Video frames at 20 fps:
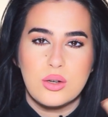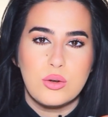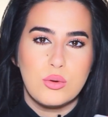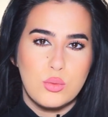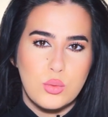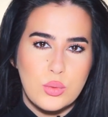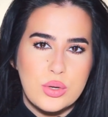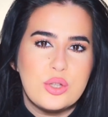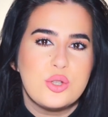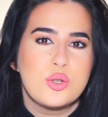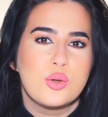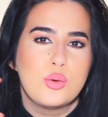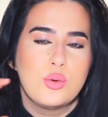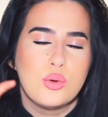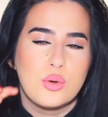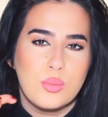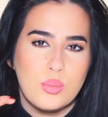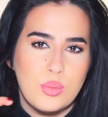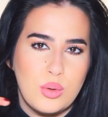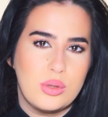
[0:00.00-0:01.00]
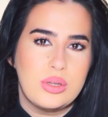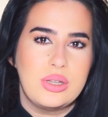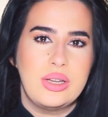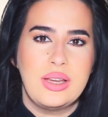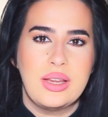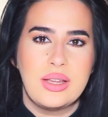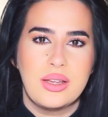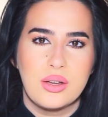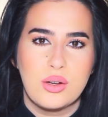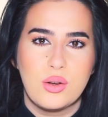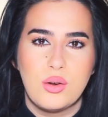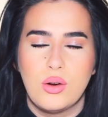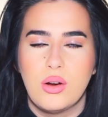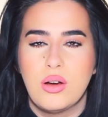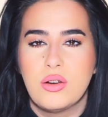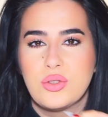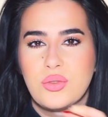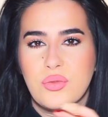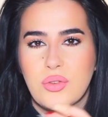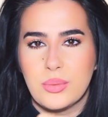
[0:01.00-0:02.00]
rich, gourmand leaning
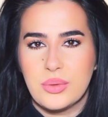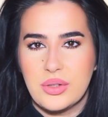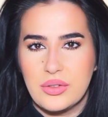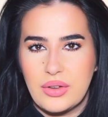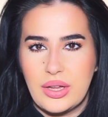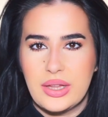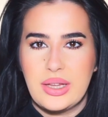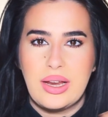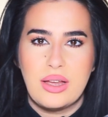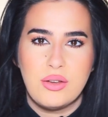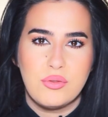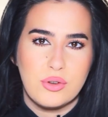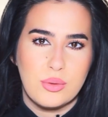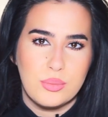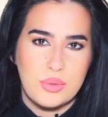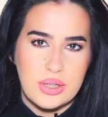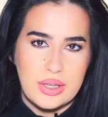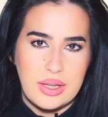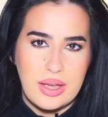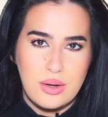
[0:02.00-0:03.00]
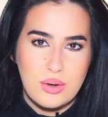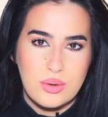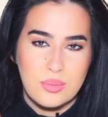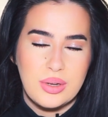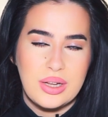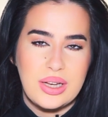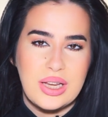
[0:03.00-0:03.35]
accords from the vanilla and from the caramel,